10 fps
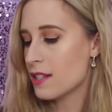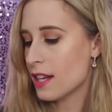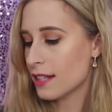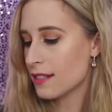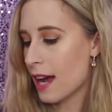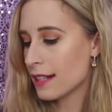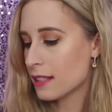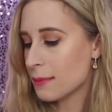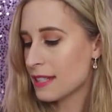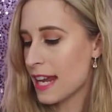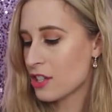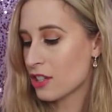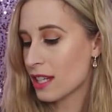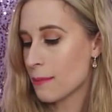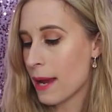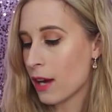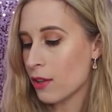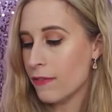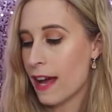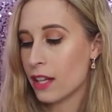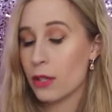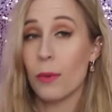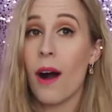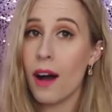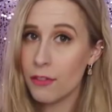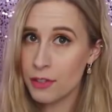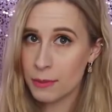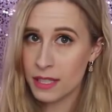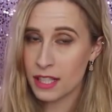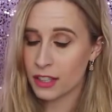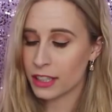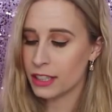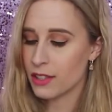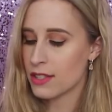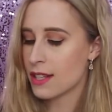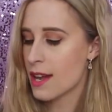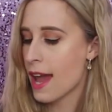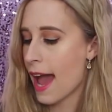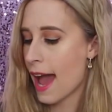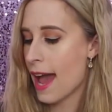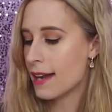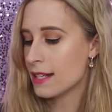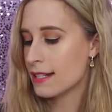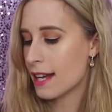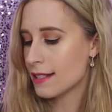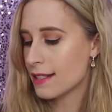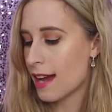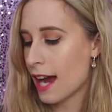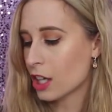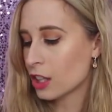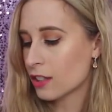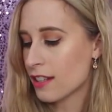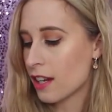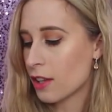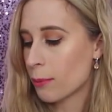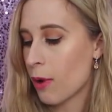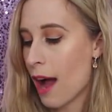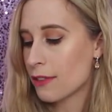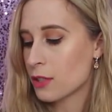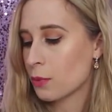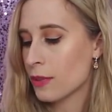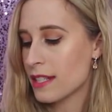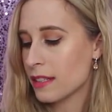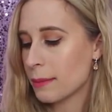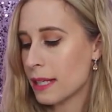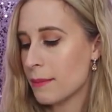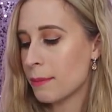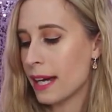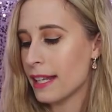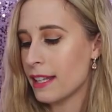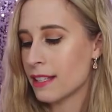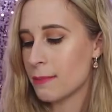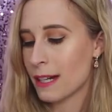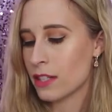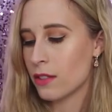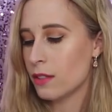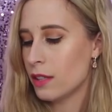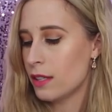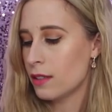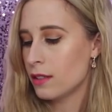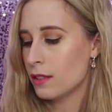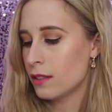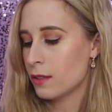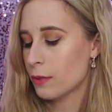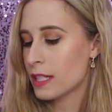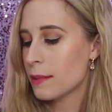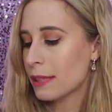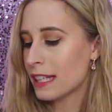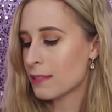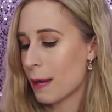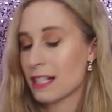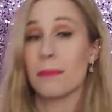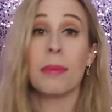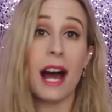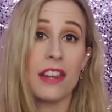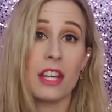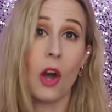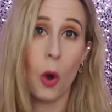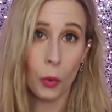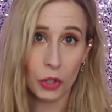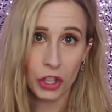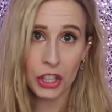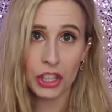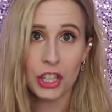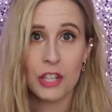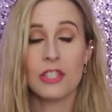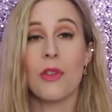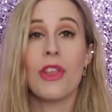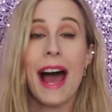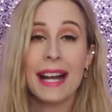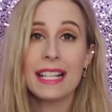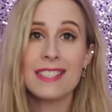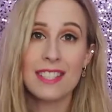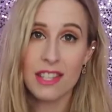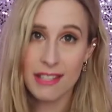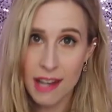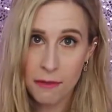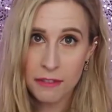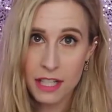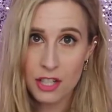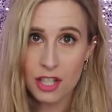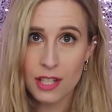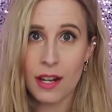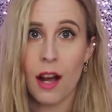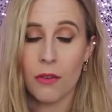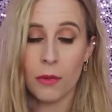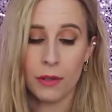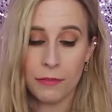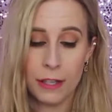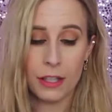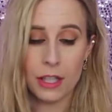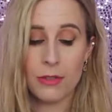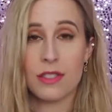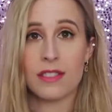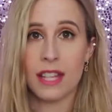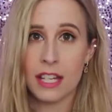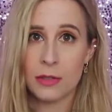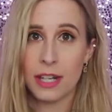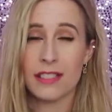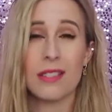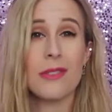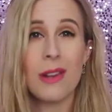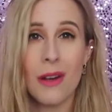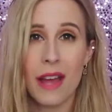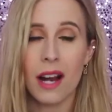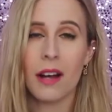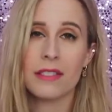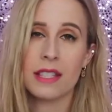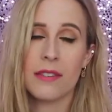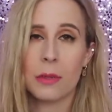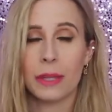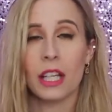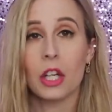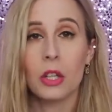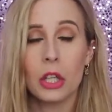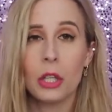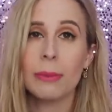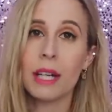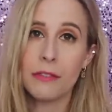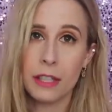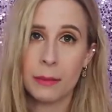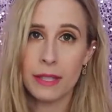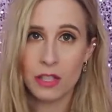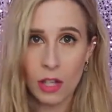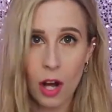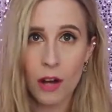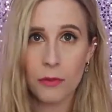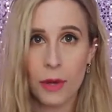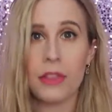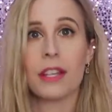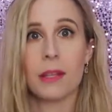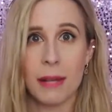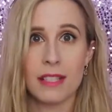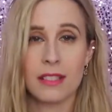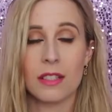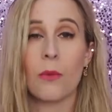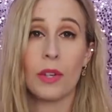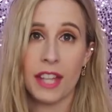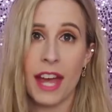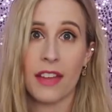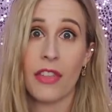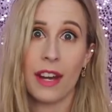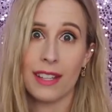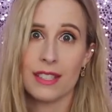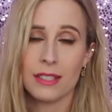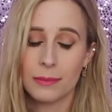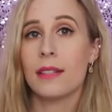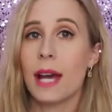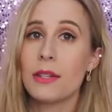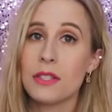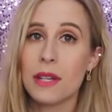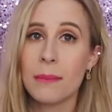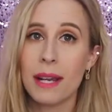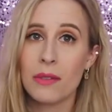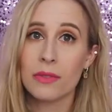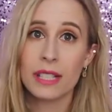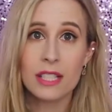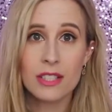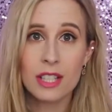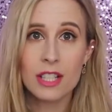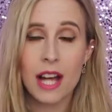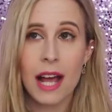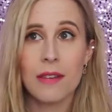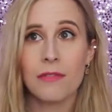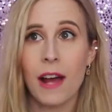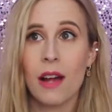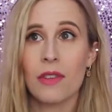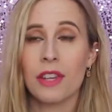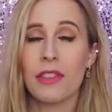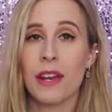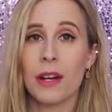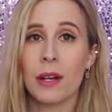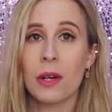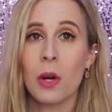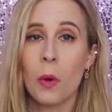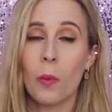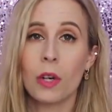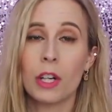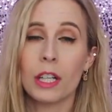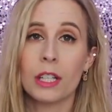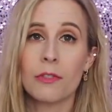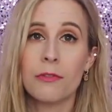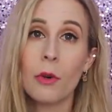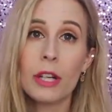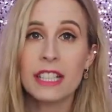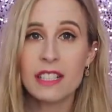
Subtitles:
does not substantially impair the value of the materials, and does not curtail the profits reasonably expected by the owner. So that is the definition of what fair use is. In case you guys didn't know that, obviously everyone can Google, but I figured we'd start off with the basics of what the heck that is. Now, in doing my research, I found that there were 4